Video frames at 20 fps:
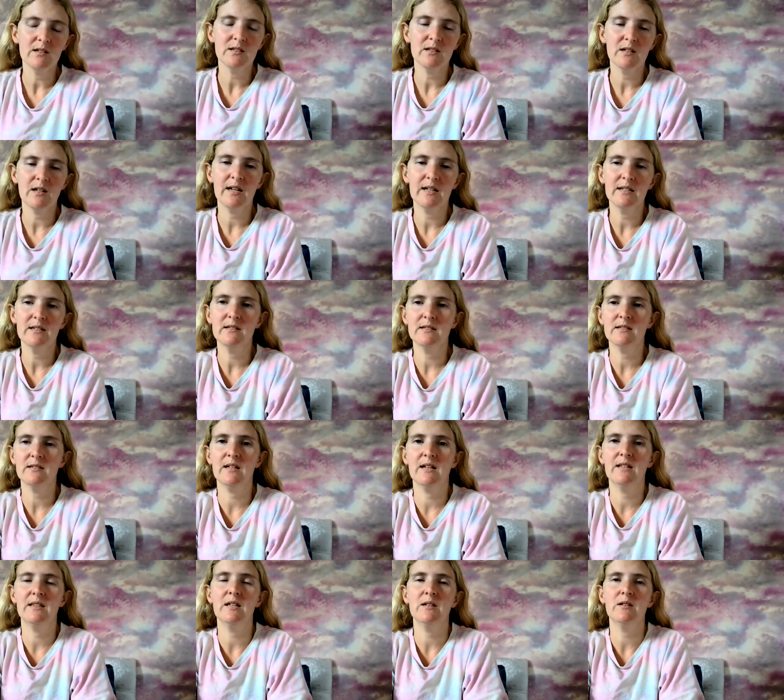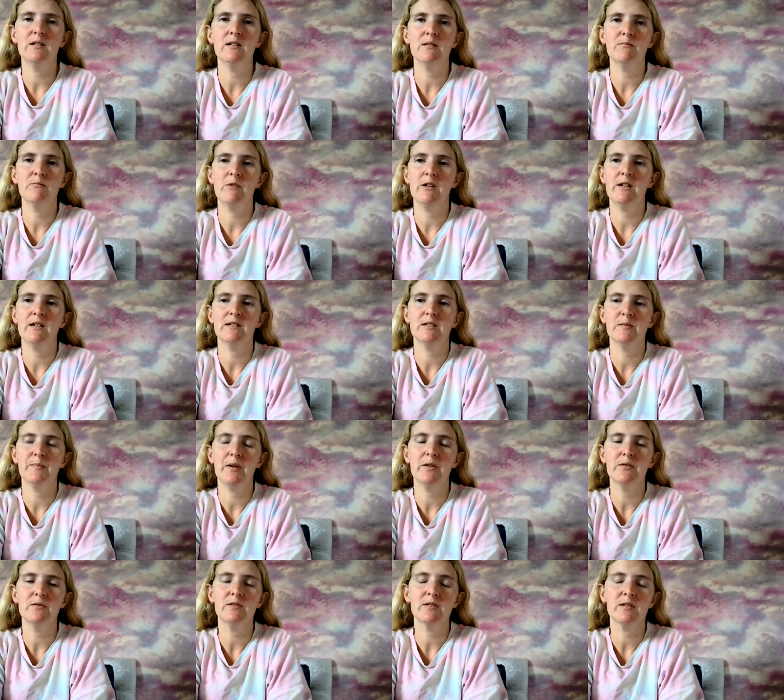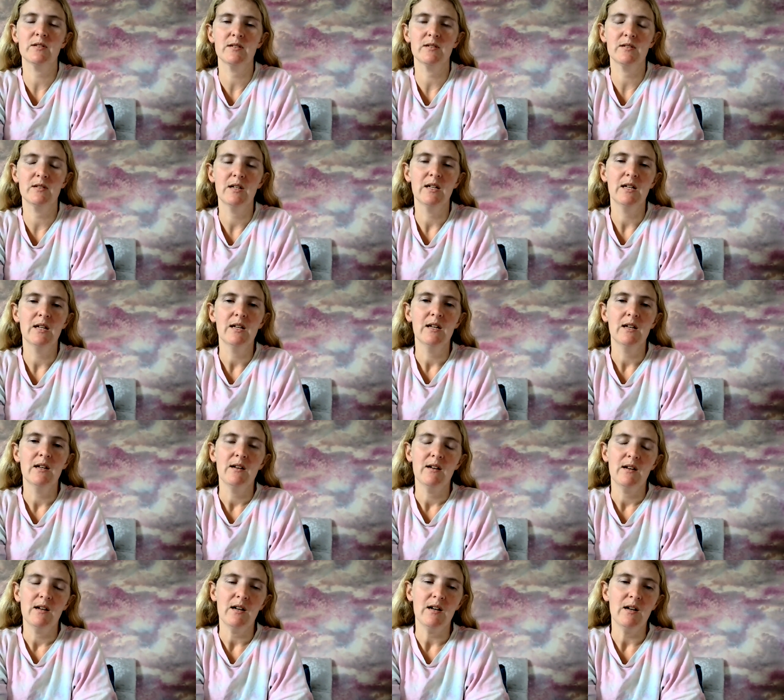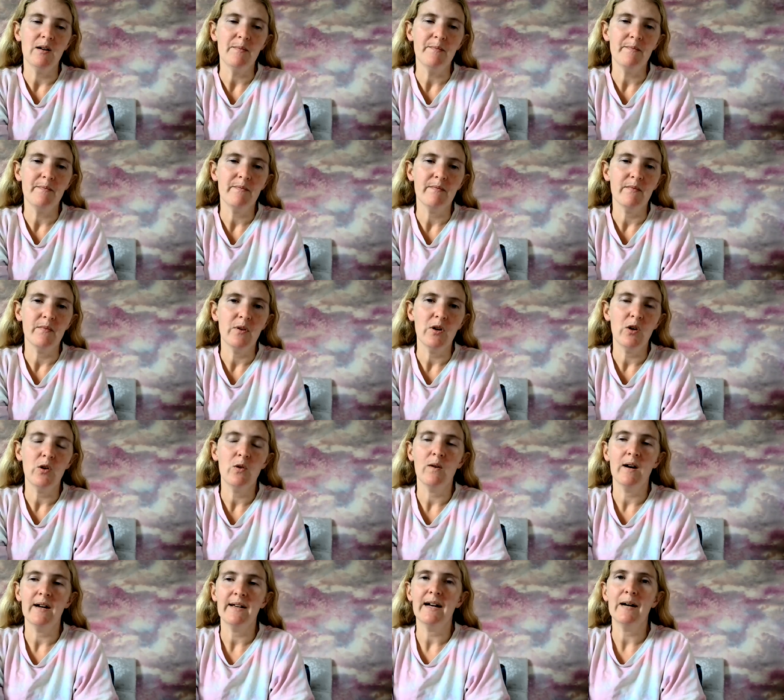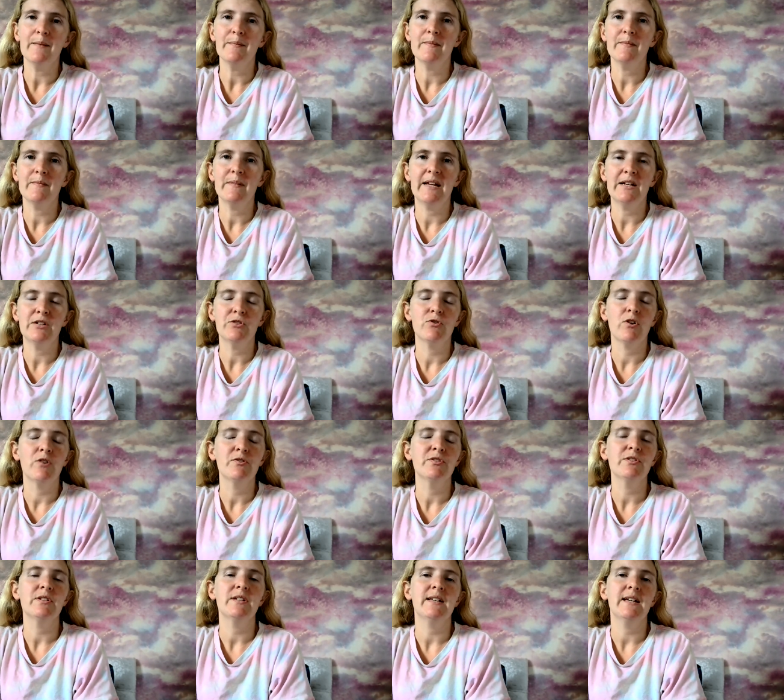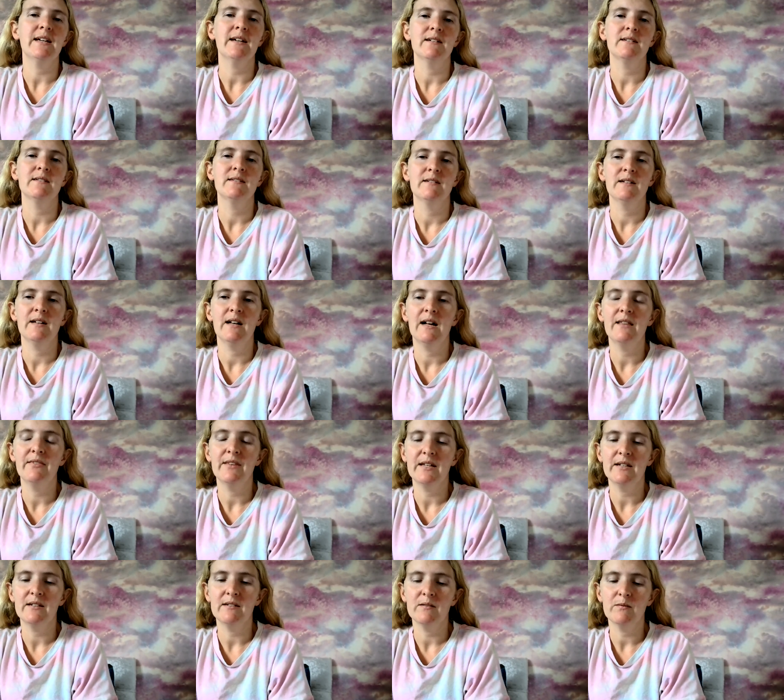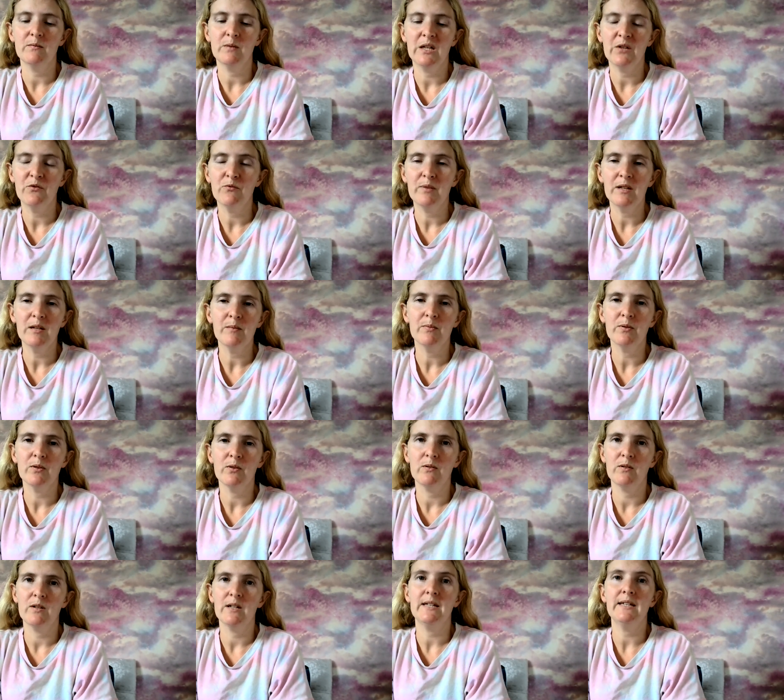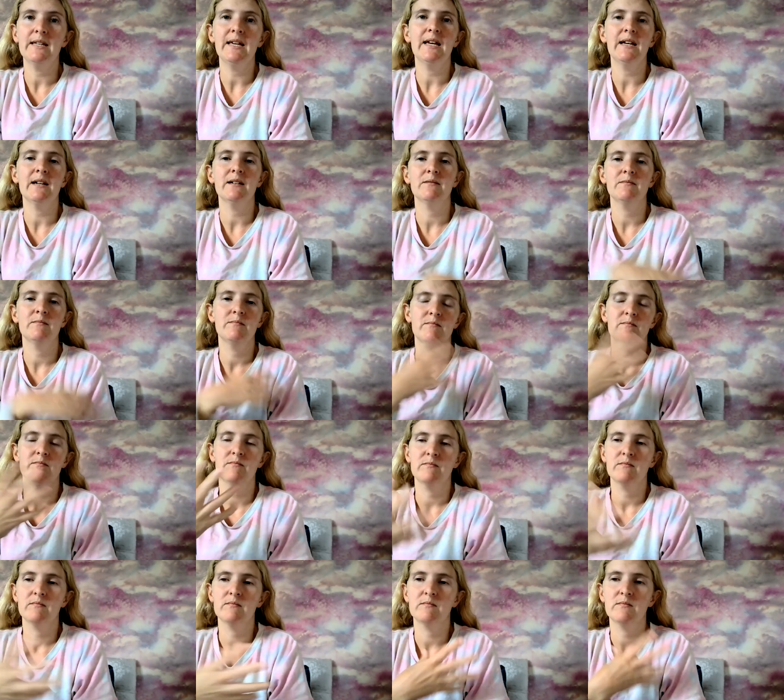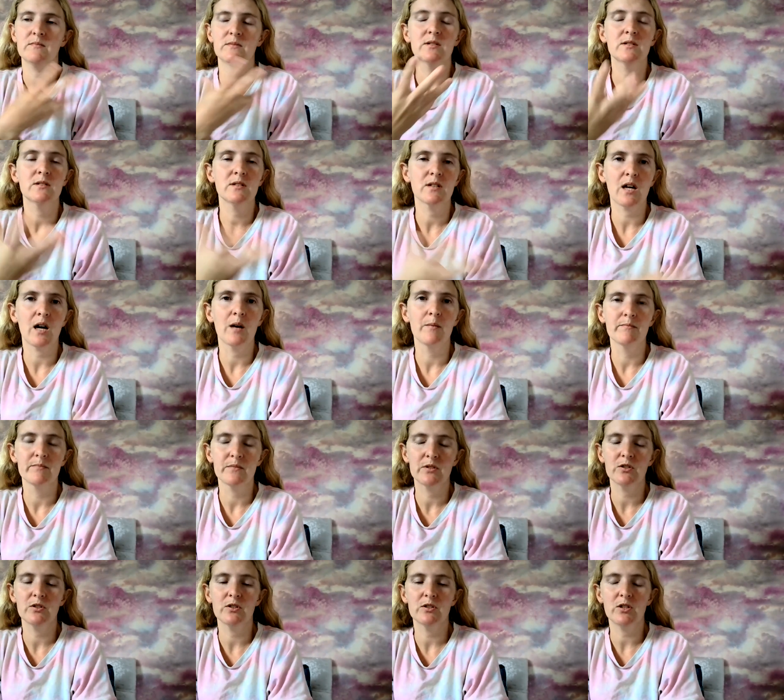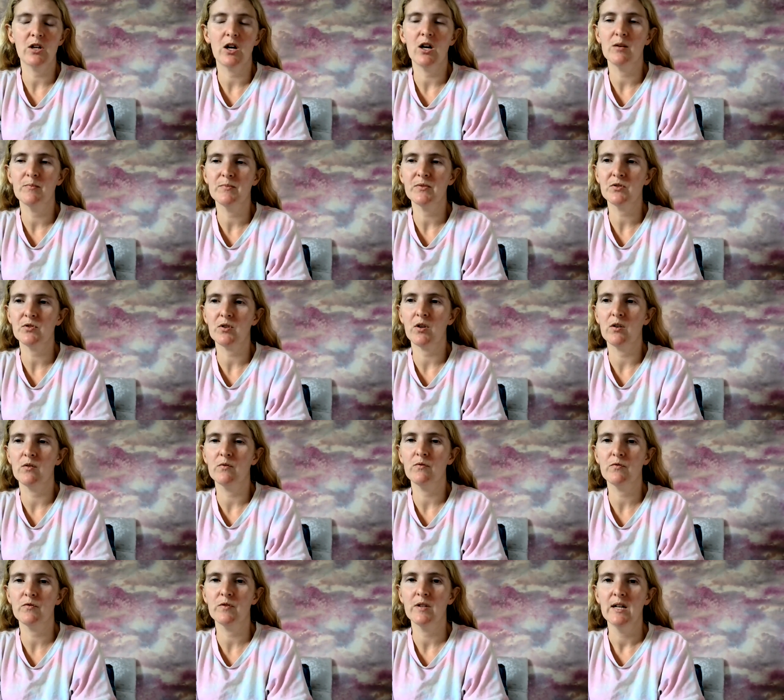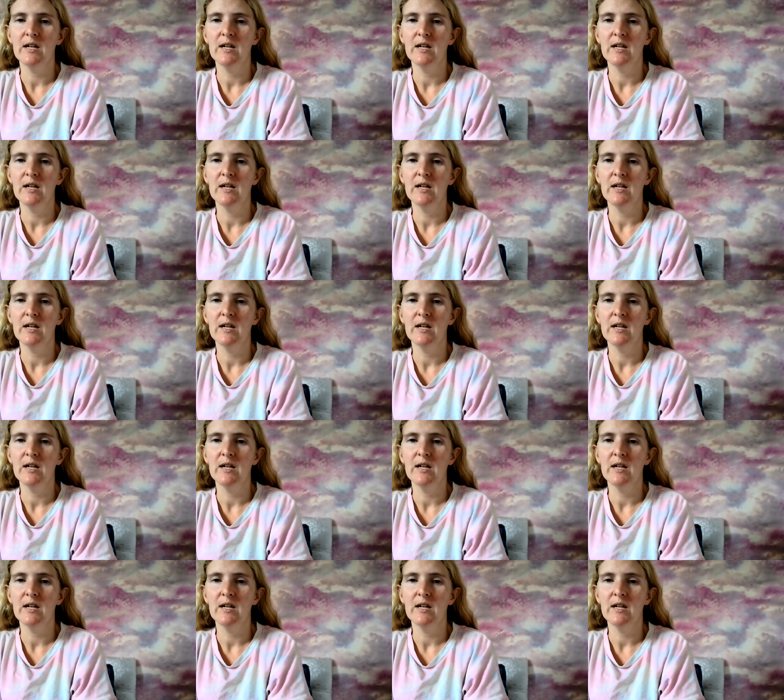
and and then we expose um, who i am later on in the year and then give people a year to come to the terms of